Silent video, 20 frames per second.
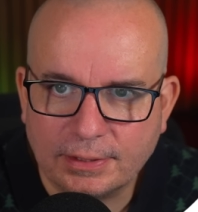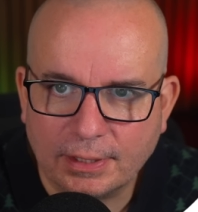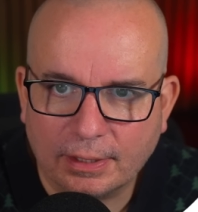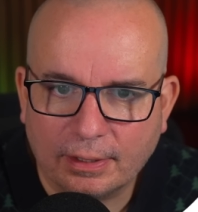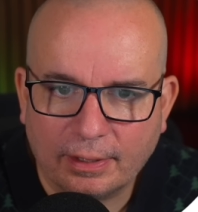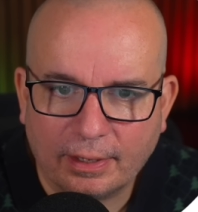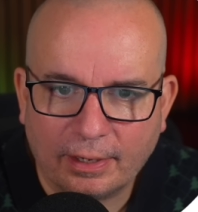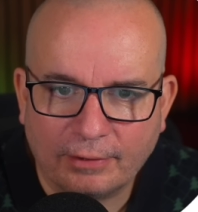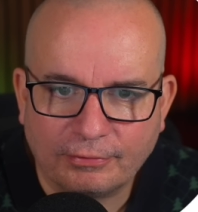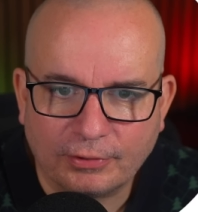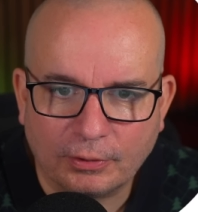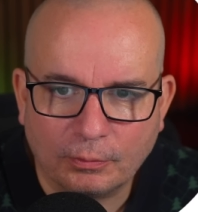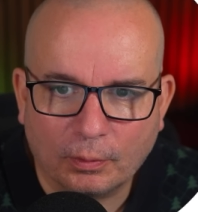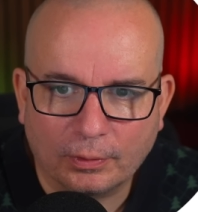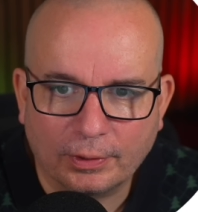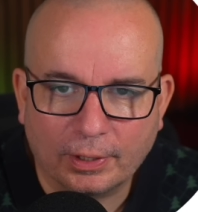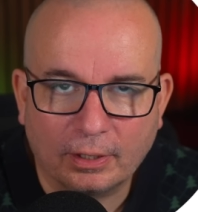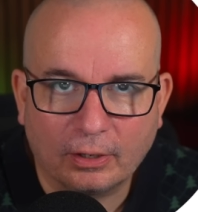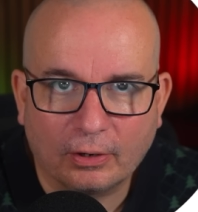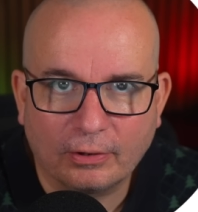if you
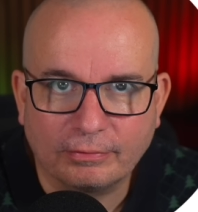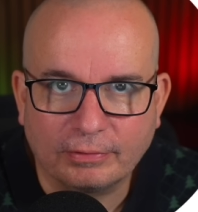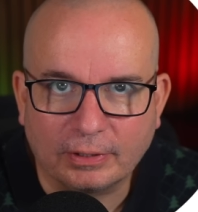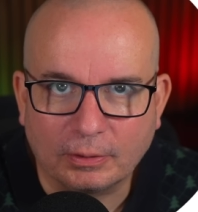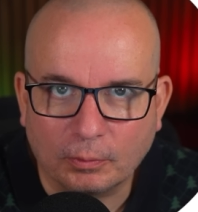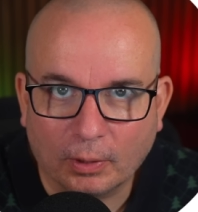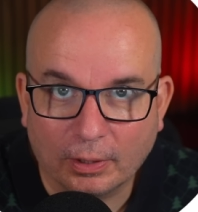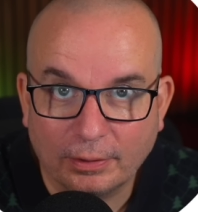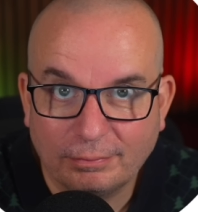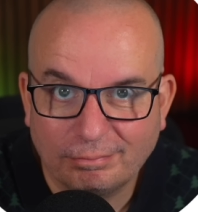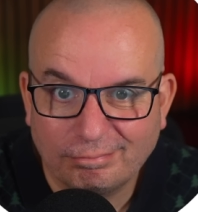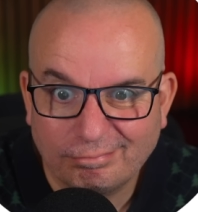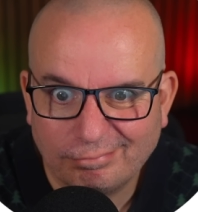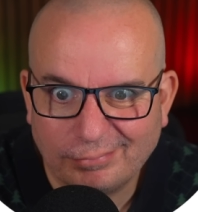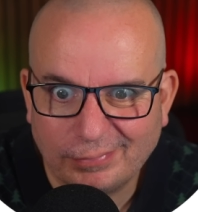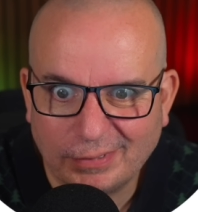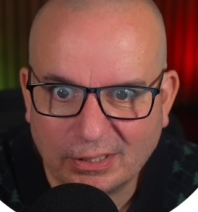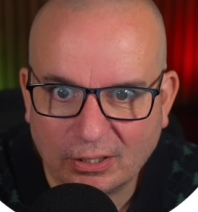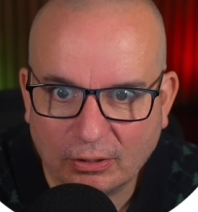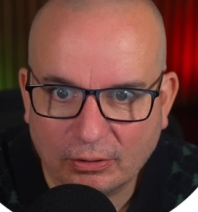want a lively one,
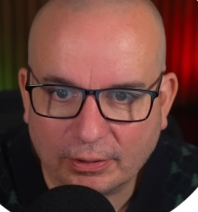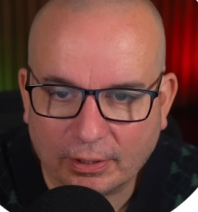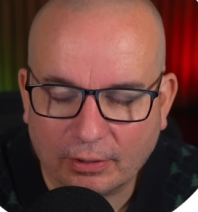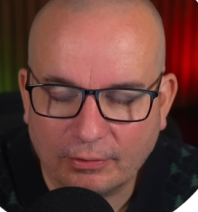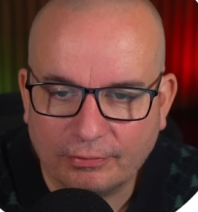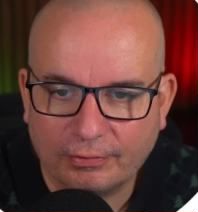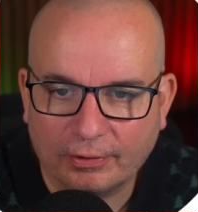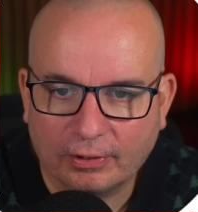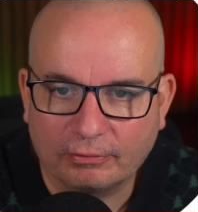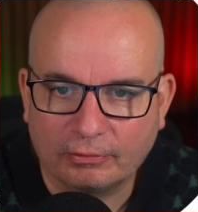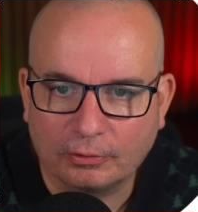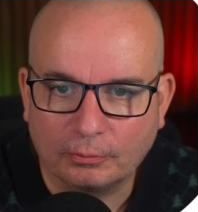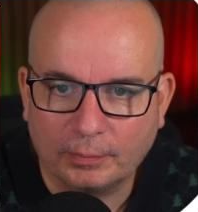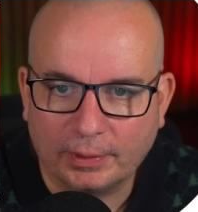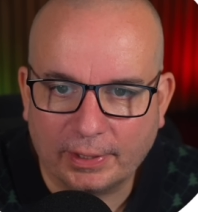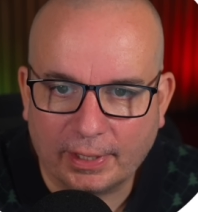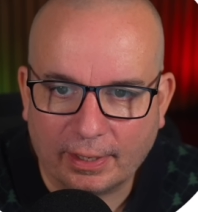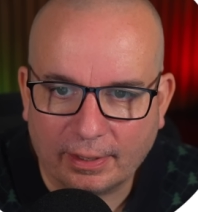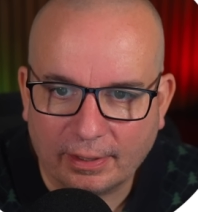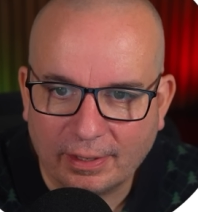you can't go far wrong
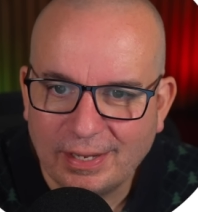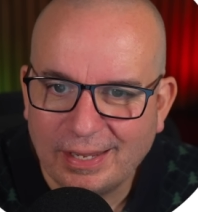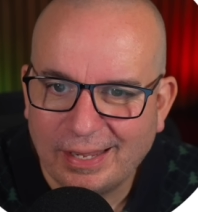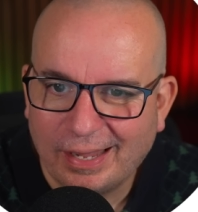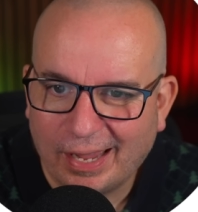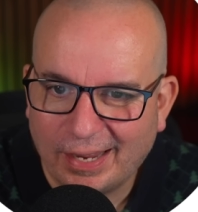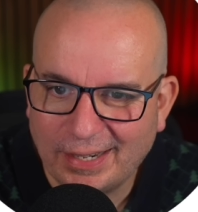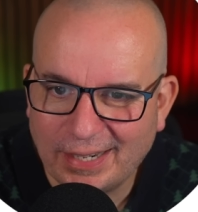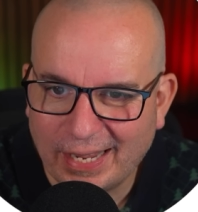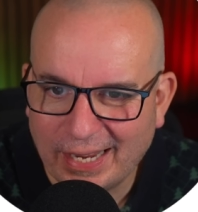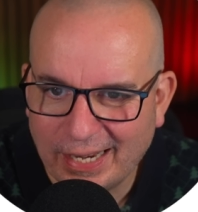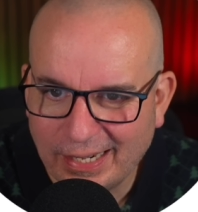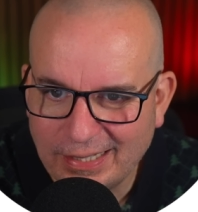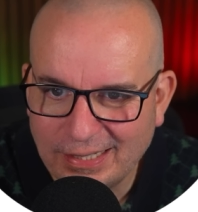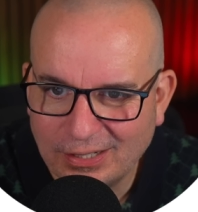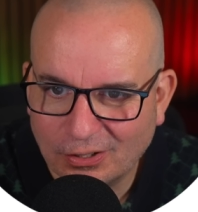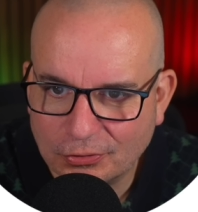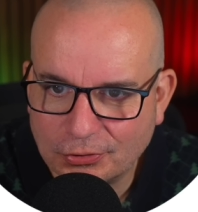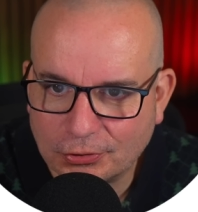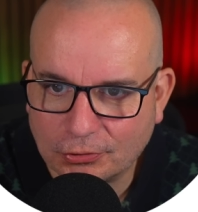with that. An
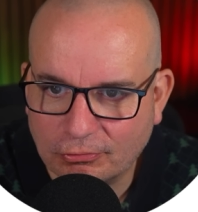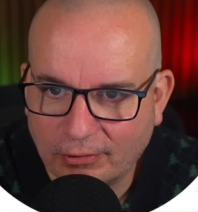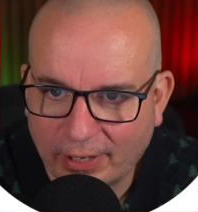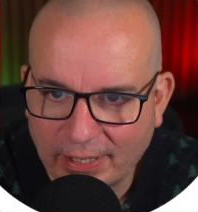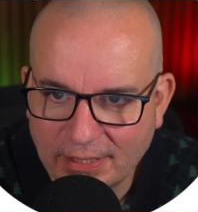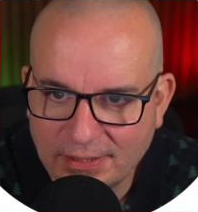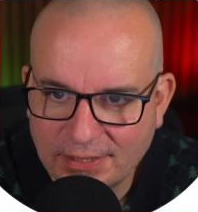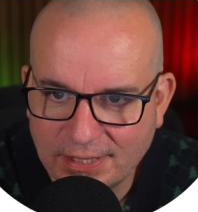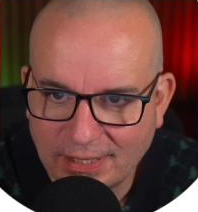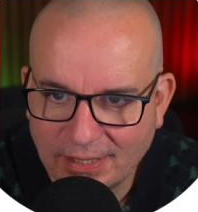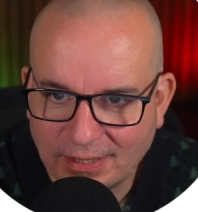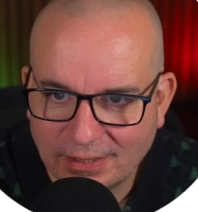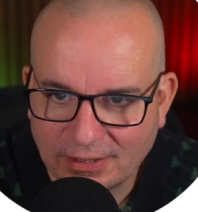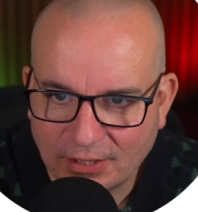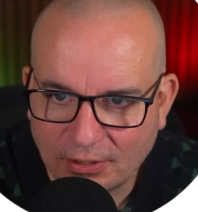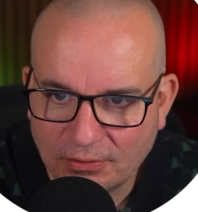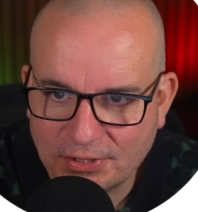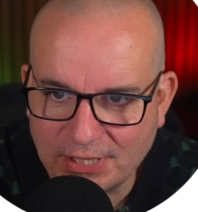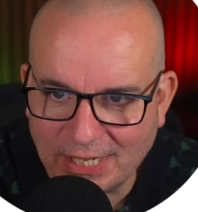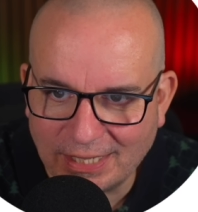Ineos Grenadier
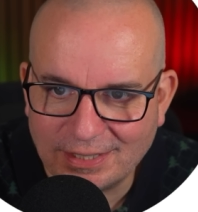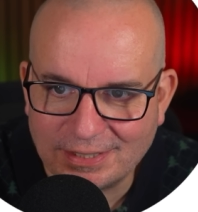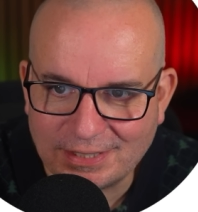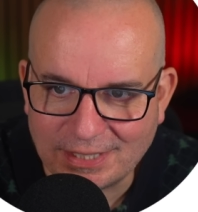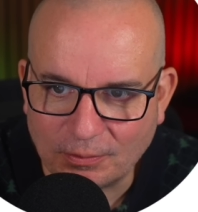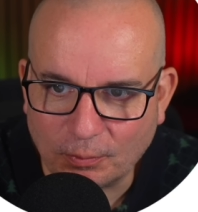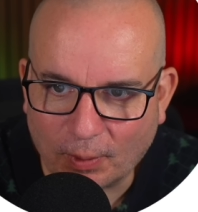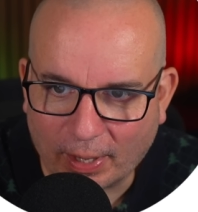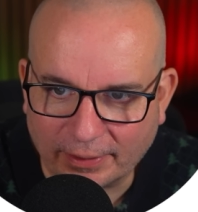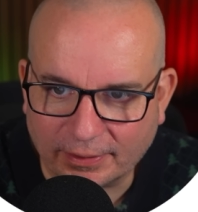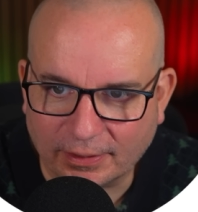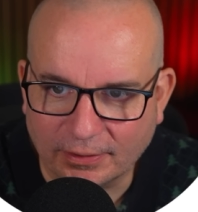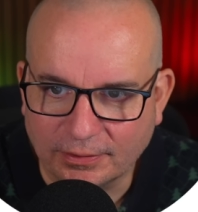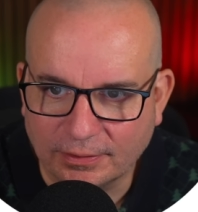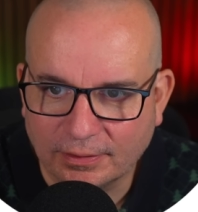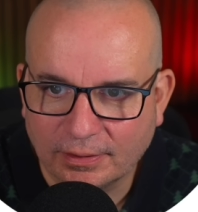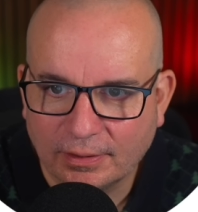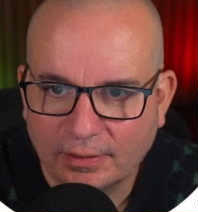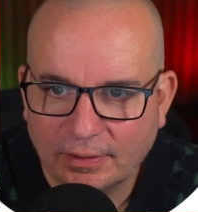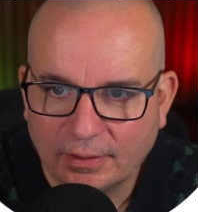utility wagon.